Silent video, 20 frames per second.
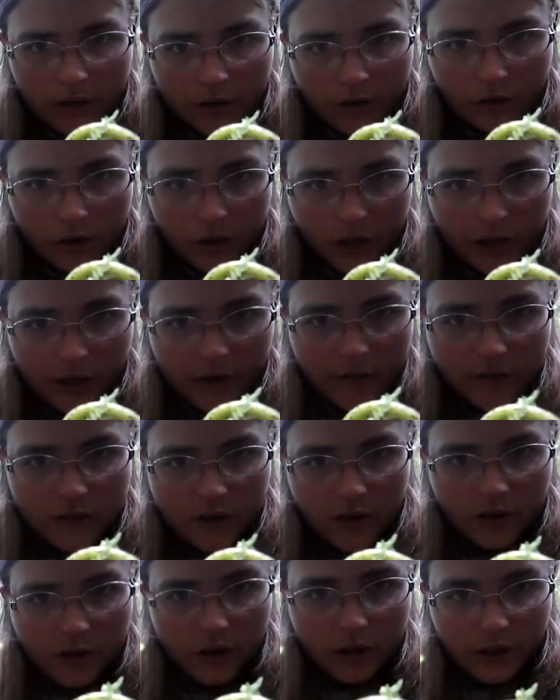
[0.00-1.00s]
little leaves
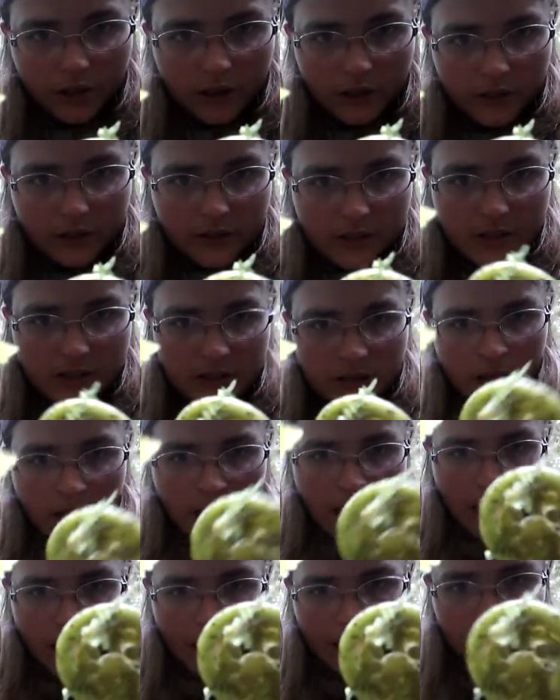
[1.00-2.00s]
on it like this
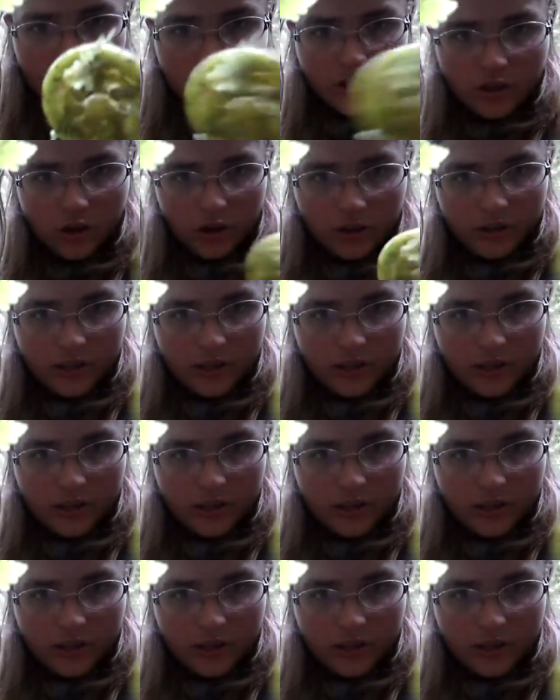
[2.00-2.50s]
and it's got